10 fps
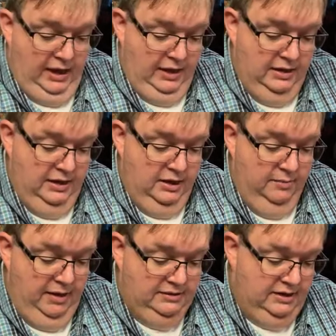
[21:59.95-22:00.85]
And
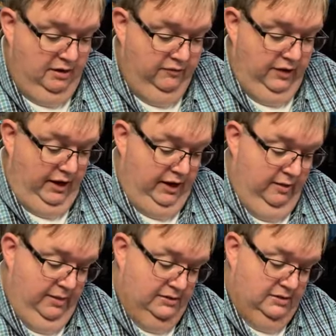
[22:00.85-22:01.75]
you might talk for
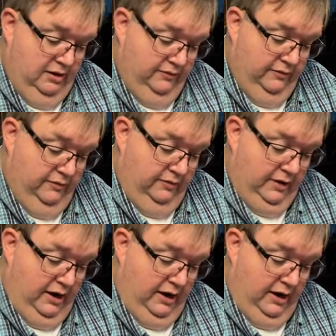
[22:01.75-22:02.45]
hour, might talk for